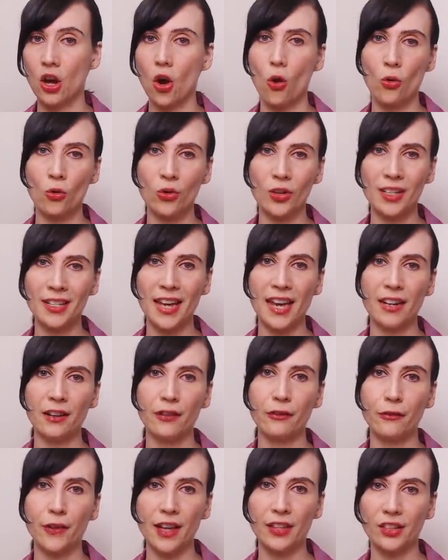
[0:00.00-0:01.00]
Owning and
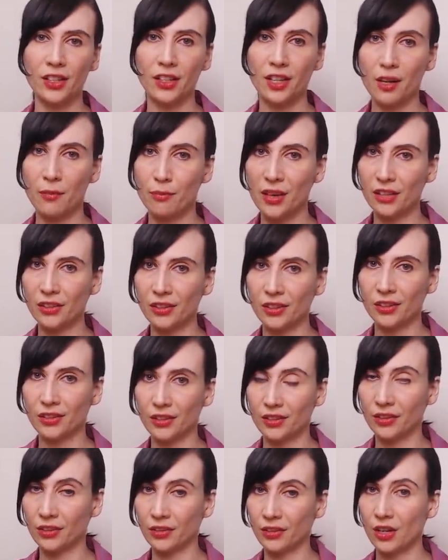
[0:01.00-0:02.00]
investing in
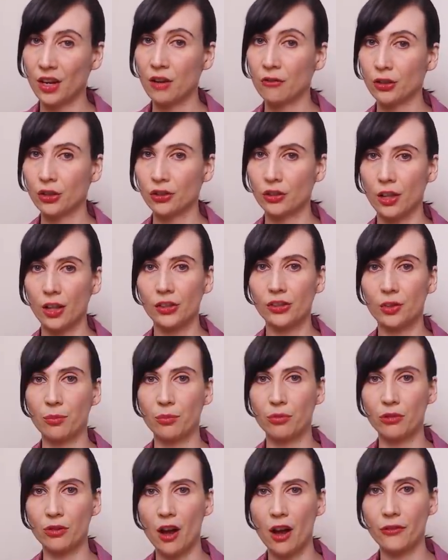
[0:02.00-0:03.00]
businesses results in
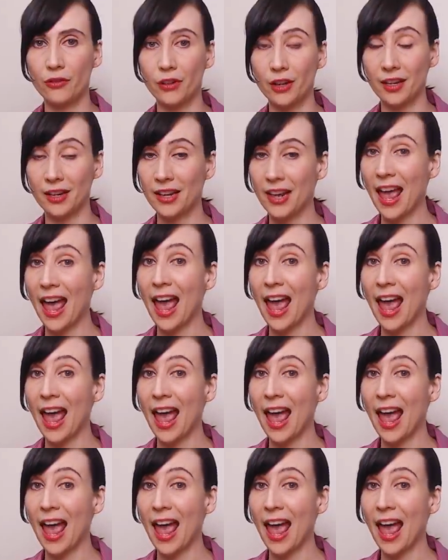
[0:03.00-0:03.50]
profit,